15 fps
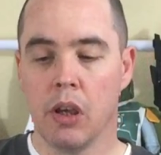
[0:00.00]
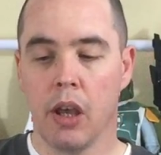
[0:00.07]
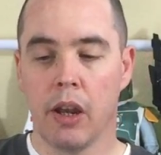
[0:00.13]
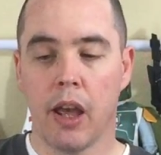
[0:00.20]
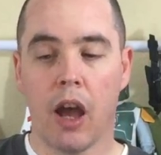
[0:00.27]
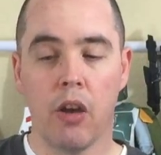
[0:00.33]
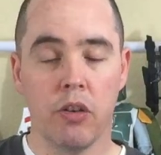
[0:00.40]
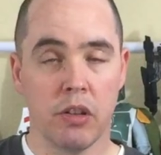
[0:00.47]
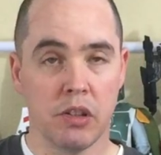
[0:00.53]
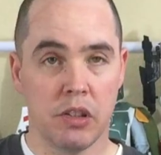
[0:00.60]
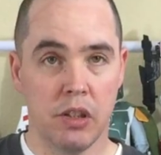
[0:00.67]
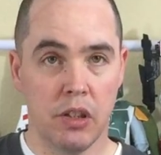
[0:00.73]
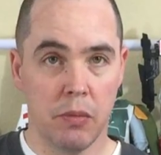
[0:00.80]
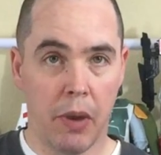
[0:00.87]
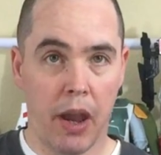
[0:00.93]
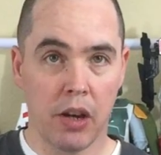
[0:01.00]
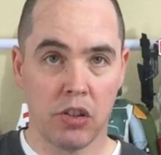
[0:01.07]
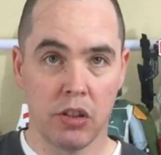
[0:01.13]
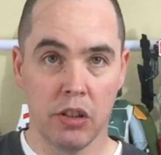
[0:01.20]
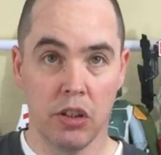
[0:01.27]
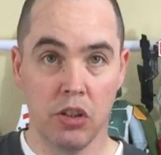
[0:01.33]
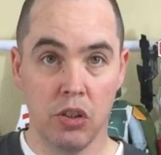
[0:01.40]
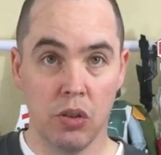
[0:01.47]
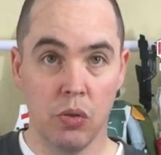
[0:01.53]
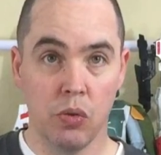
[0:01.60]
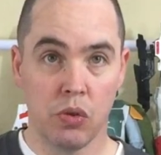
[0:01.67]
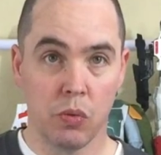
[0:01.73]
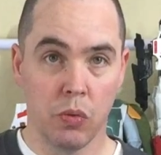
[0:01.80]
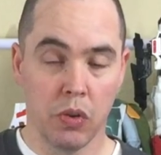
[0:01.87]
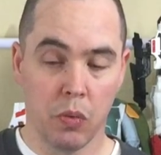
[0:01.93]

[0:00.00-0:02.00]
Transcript: and now you can see him actually in use